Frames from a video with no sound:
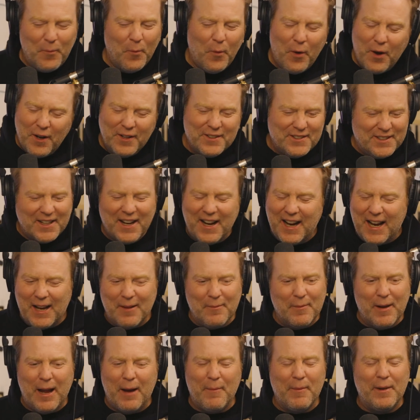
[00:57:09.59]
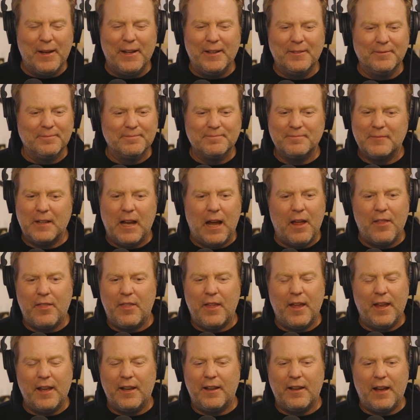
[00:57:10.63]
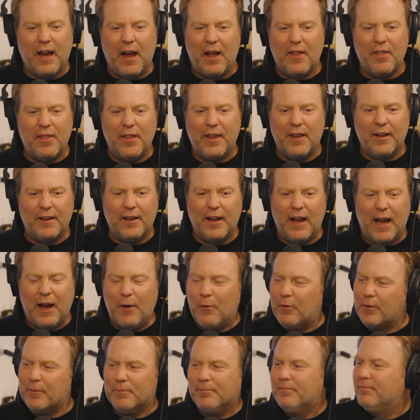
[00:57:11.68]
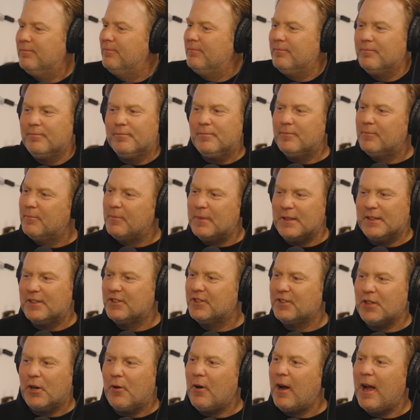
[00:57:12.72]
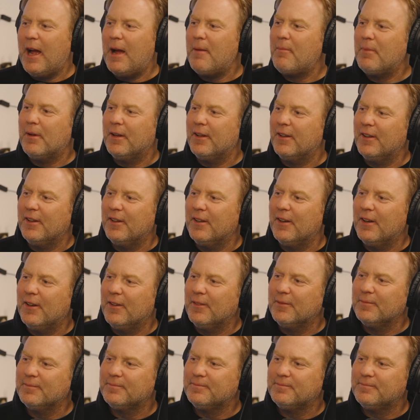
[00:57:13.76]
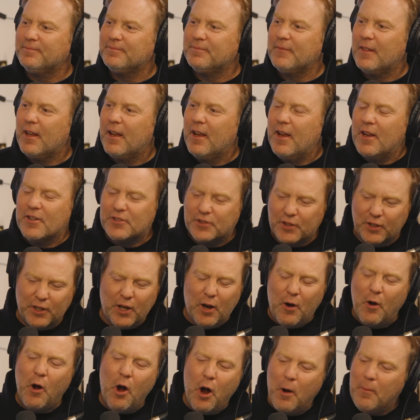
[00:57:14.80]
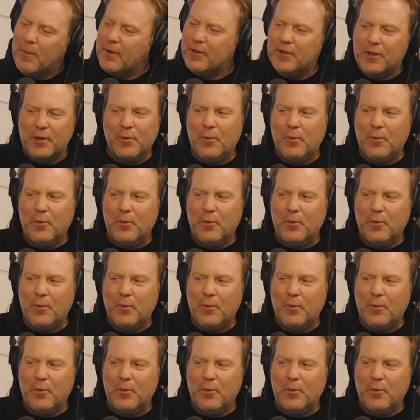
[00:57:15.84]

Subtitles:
one time, I mean, I think I would be so happy, you know. So go home and do